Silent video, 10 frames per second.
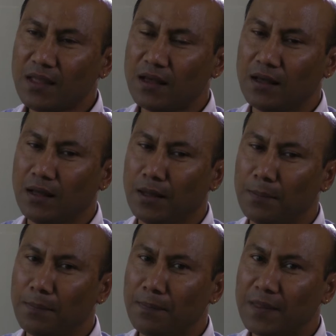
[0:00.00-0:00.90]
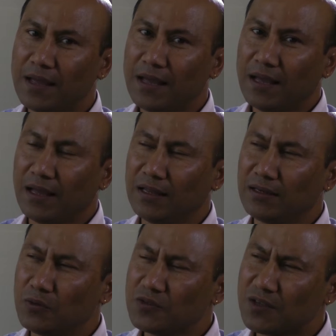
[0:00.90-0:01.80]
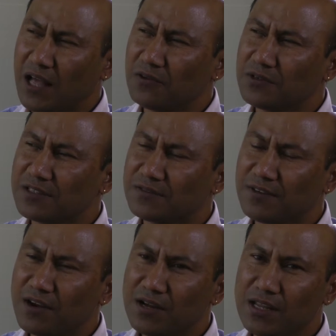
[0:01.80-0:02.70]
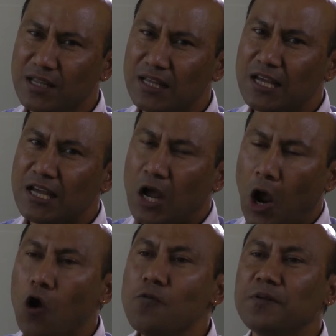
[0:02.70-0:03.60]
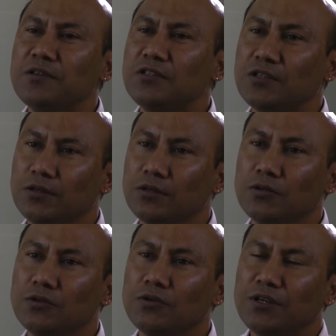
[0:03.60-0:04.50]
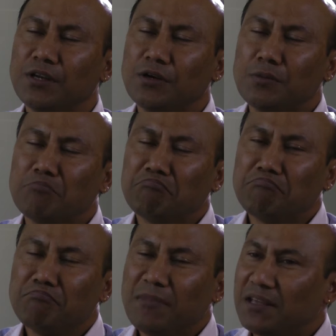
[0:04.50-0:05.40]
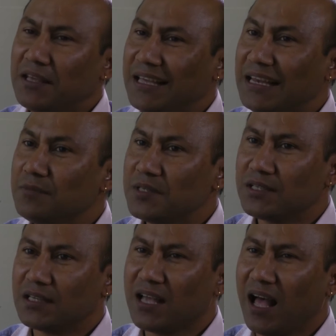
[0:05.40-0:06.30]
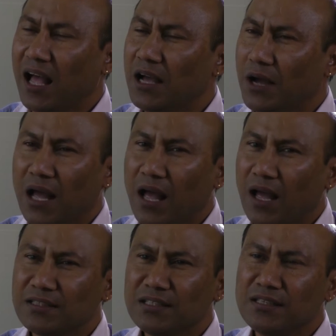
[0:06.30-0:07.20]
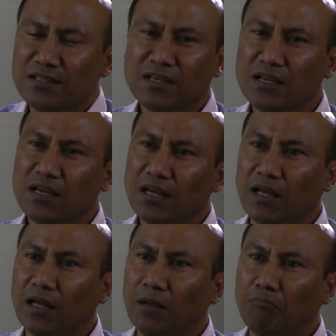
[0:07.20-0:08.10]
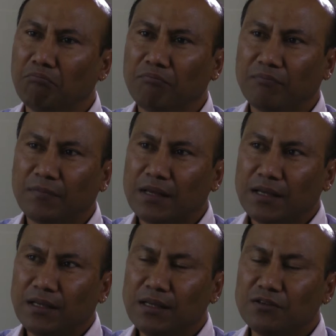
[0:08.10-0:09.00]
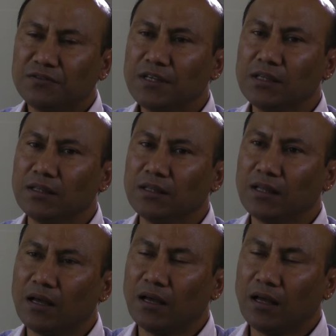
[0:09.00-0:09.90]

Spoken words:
And also I was very open to, you know, making any mistakes. I didn't, you know, feel